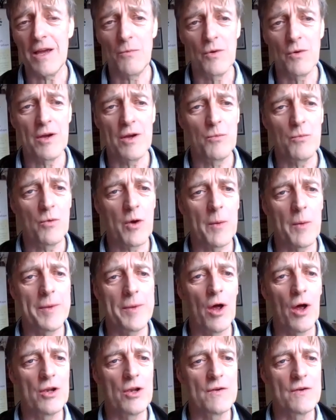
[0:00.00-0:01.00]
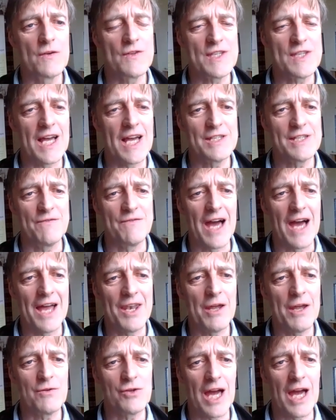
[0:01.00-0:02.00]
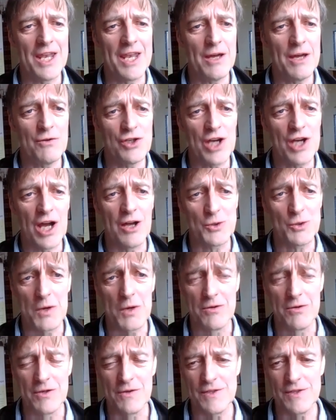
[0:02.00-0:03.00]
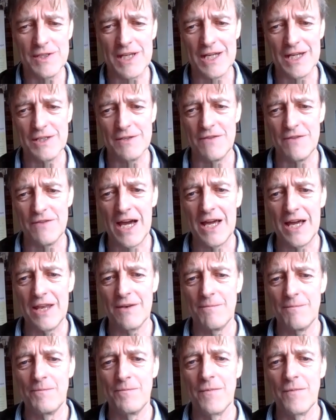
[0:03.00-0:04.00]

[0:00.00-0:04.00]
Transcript: can we not lose sight of that? I know Charles won't lose sight of that.